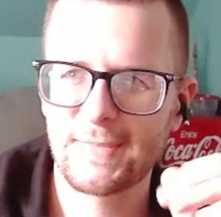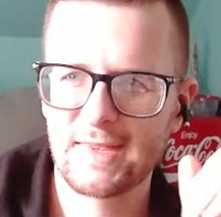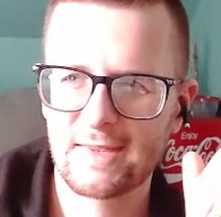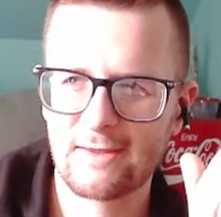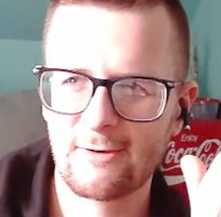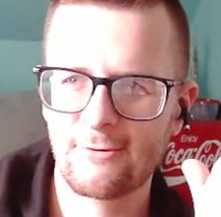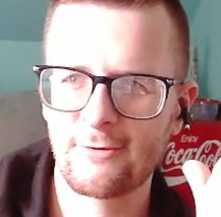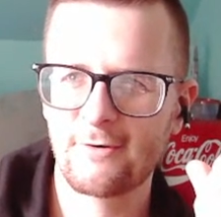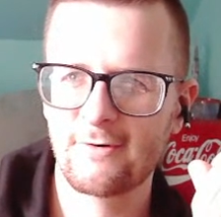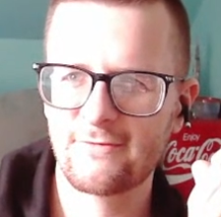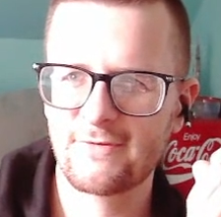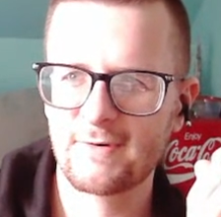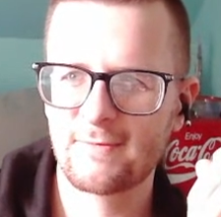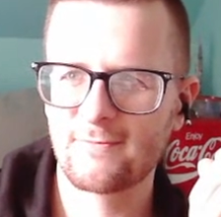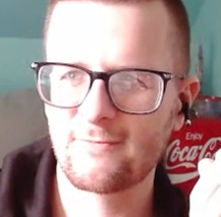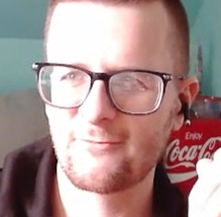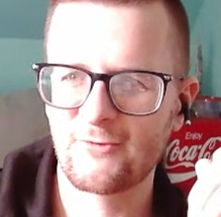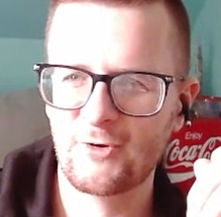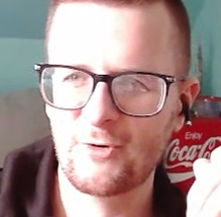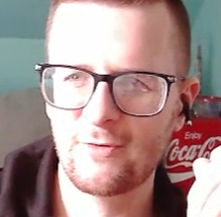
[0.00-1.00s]
Don't know if
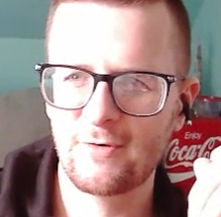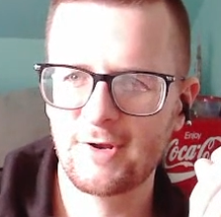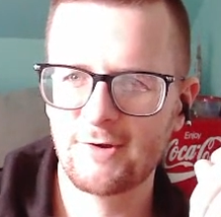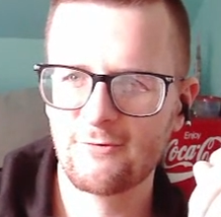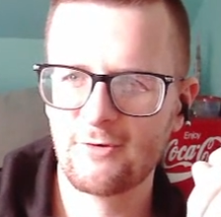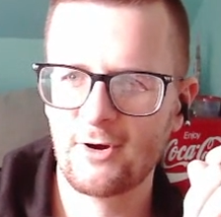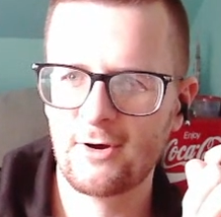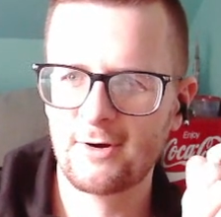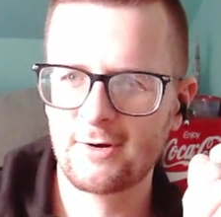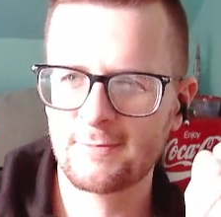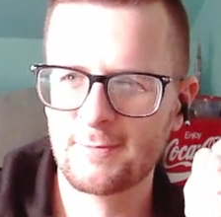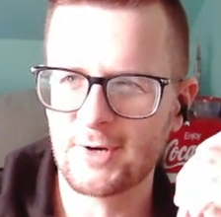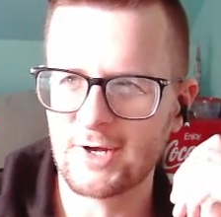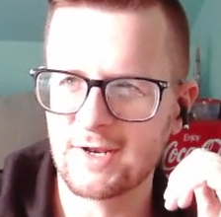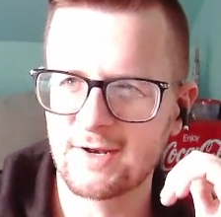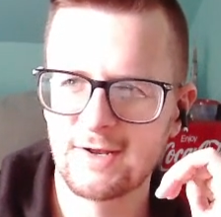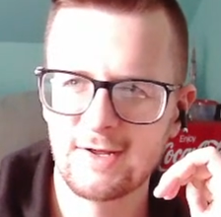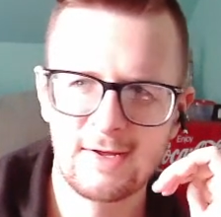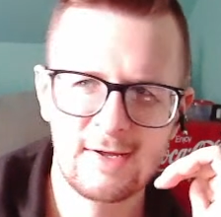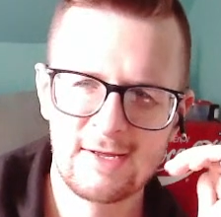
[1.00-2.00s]
I'm viewing it wrong,
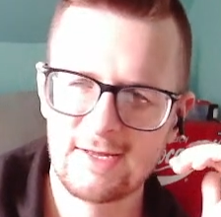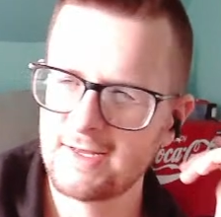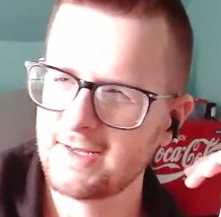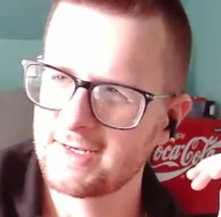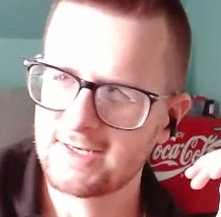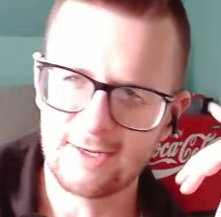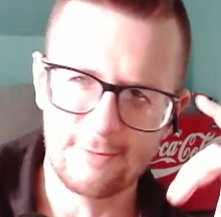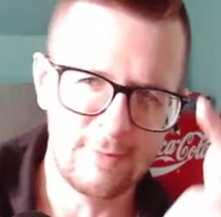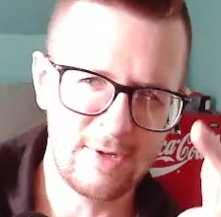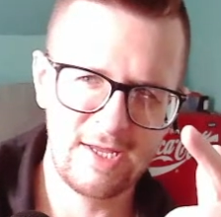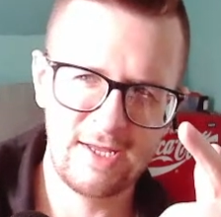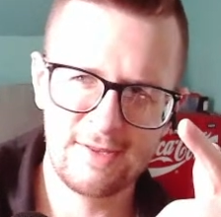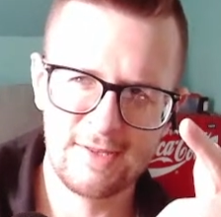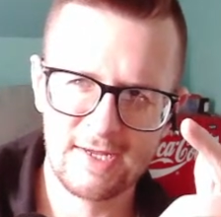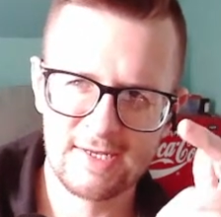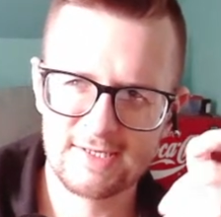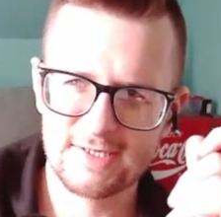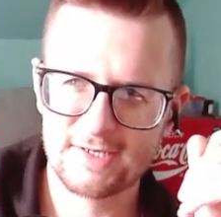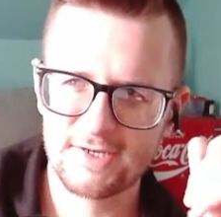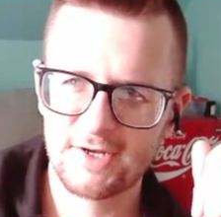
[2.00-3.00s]
but to me,
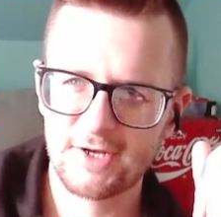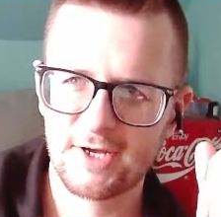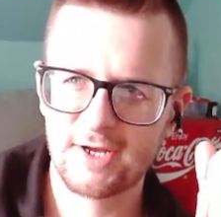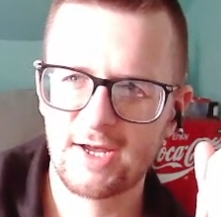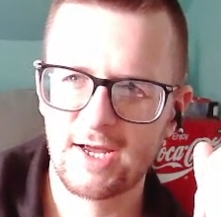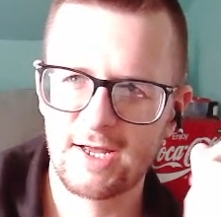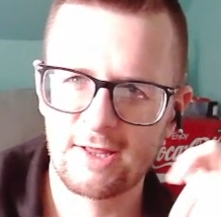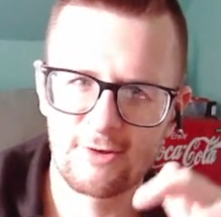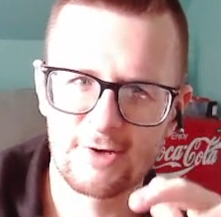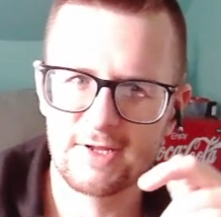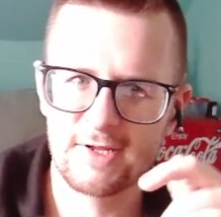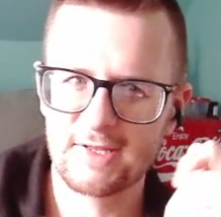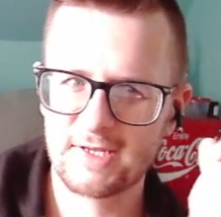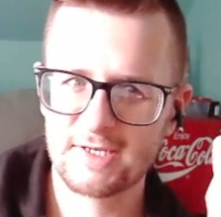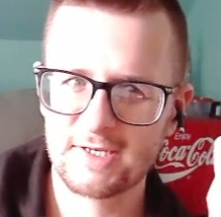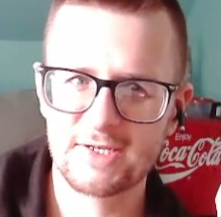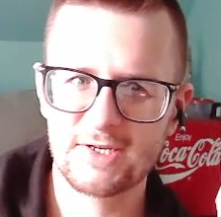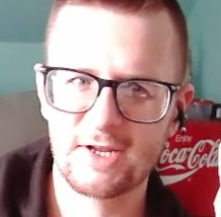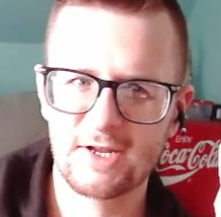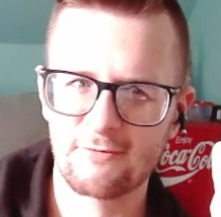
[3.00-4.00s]
that's I look at
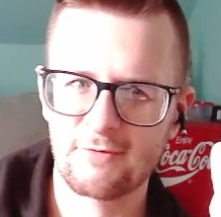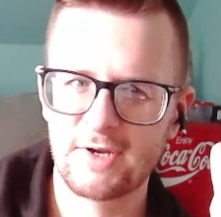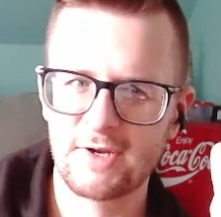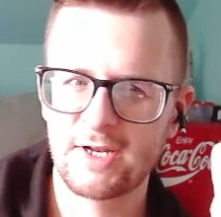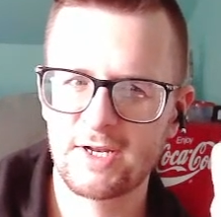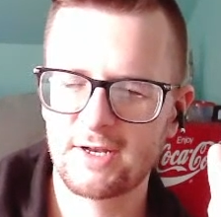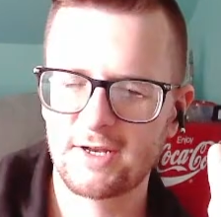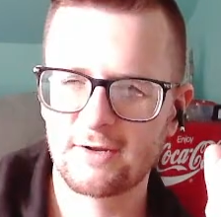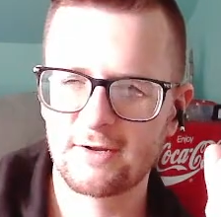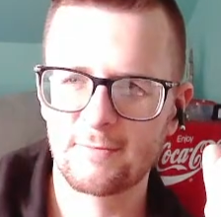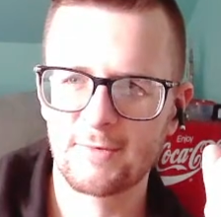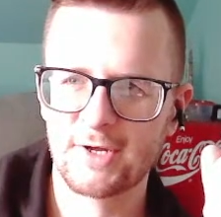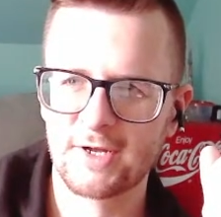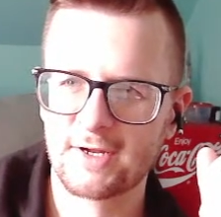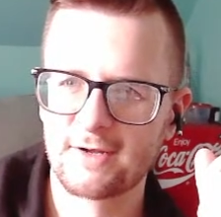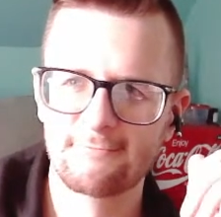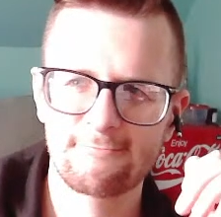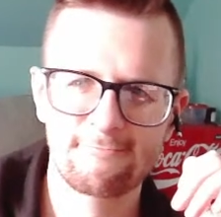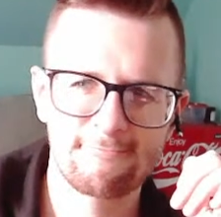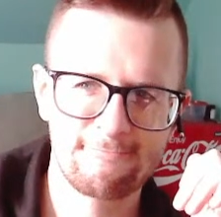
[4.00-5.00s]
this and I read it and I'm like,
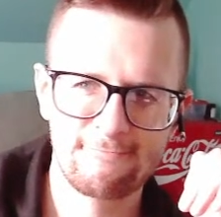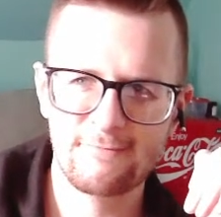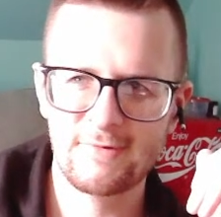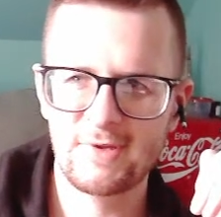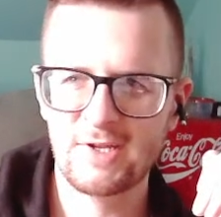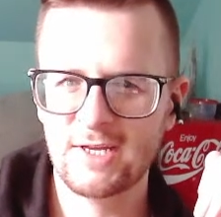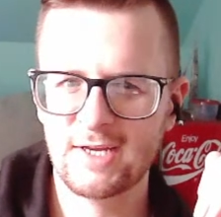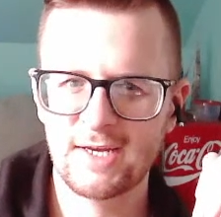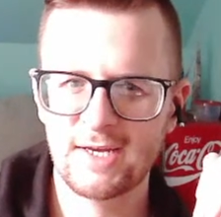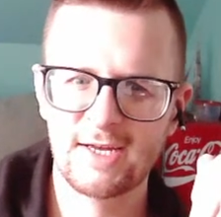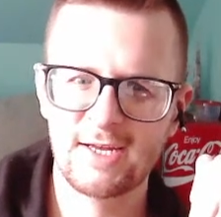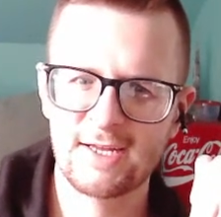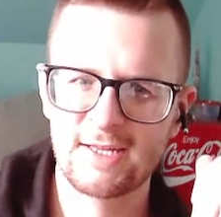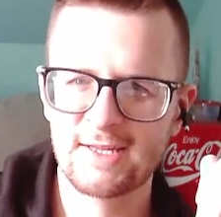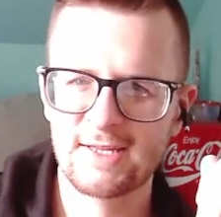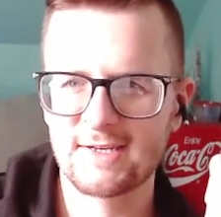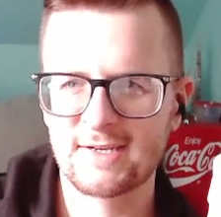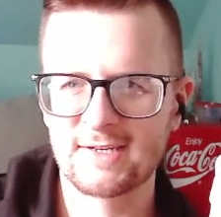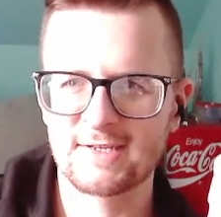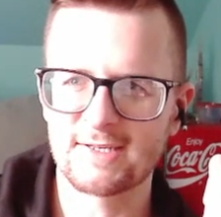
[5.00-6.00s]
yeah,
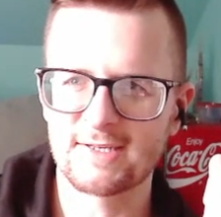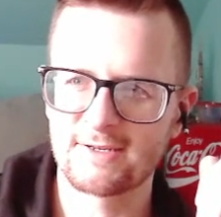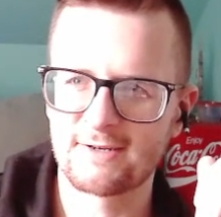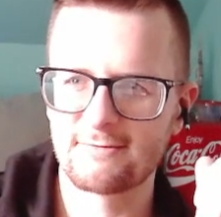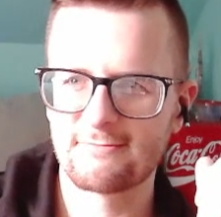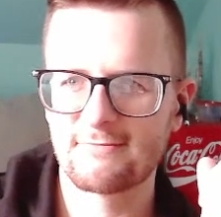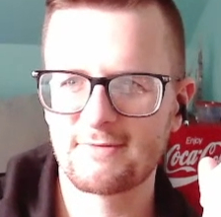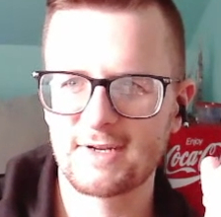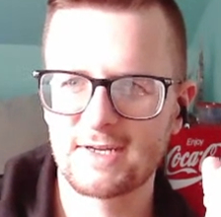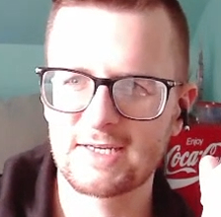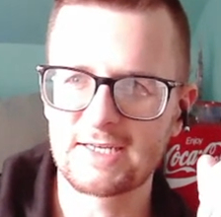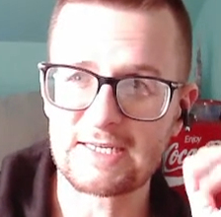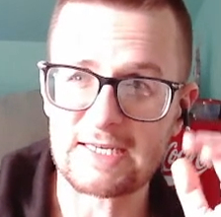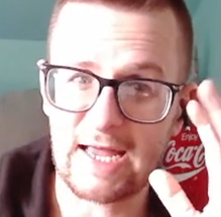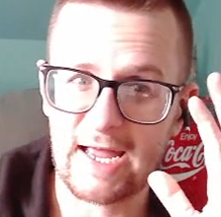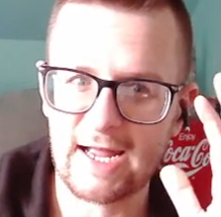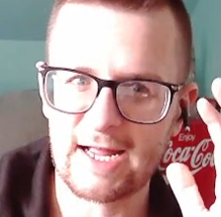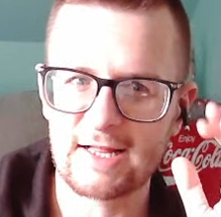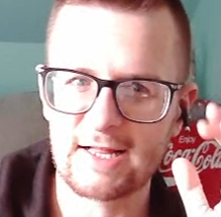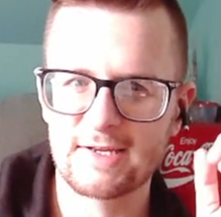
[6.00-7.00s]
that doesn't
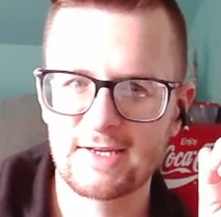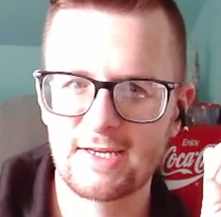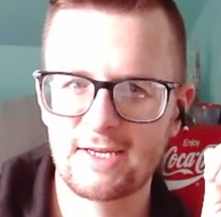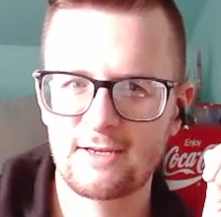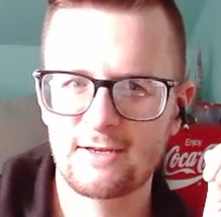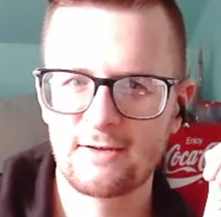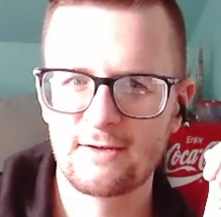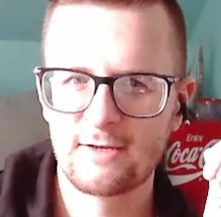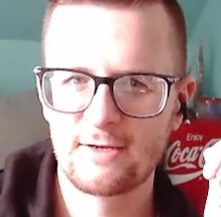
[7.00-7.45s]
exactly